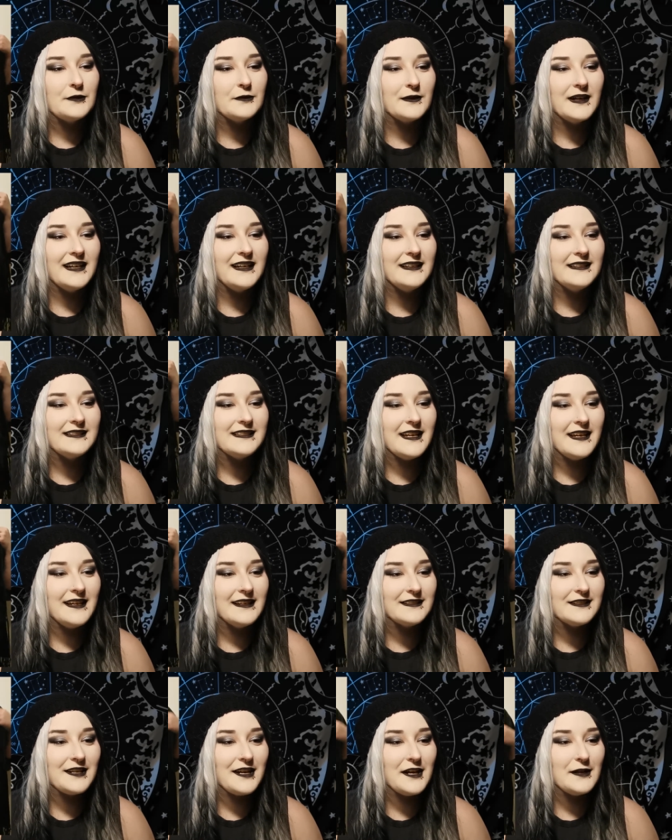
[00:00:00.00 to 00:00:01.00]
gray
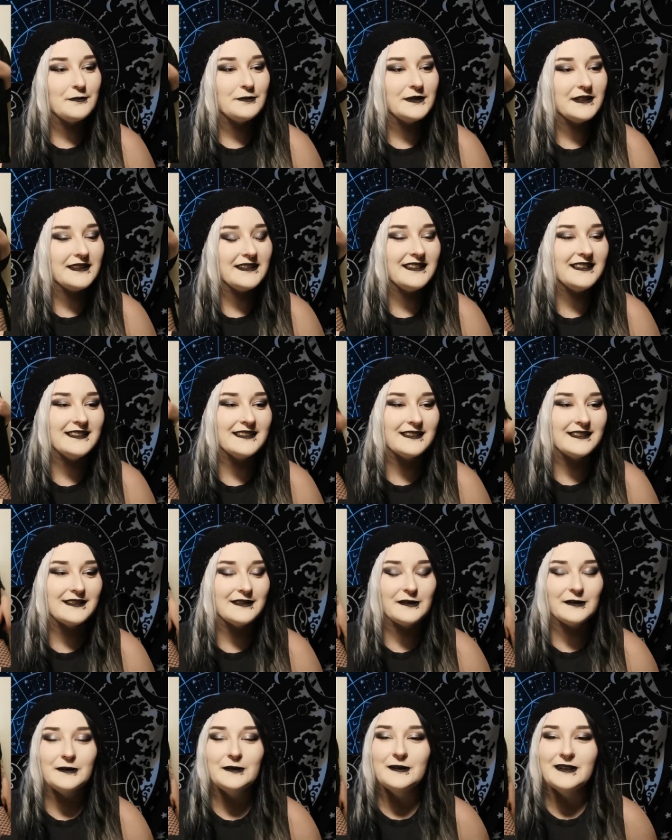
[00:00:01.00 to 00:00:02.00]
tank top with
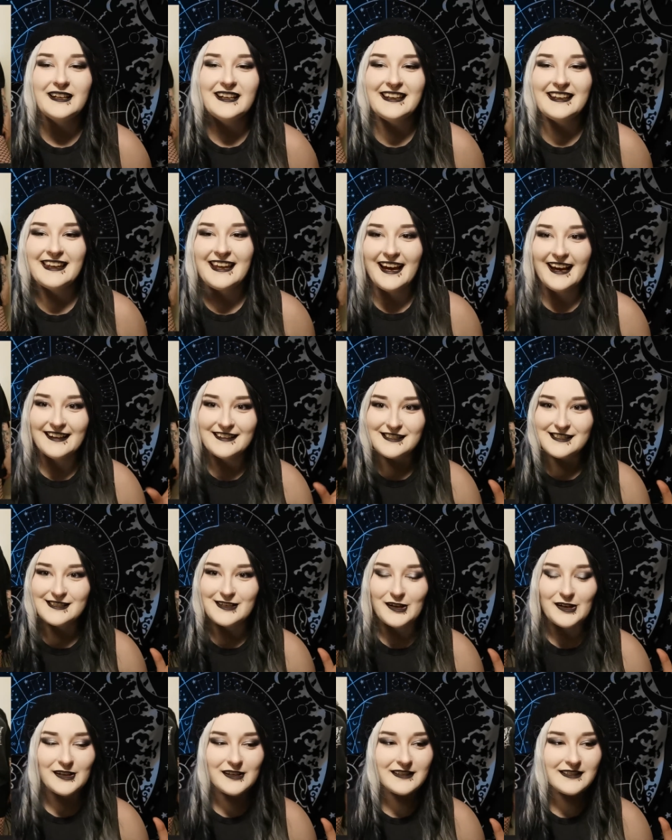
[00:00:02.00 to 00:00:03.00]
these little like cat
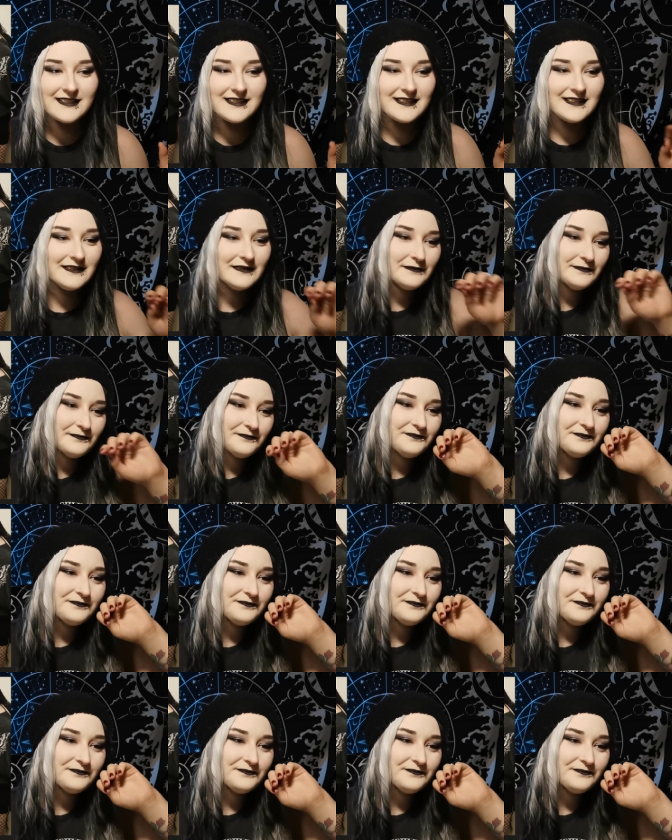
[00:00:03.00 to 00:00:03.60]
socks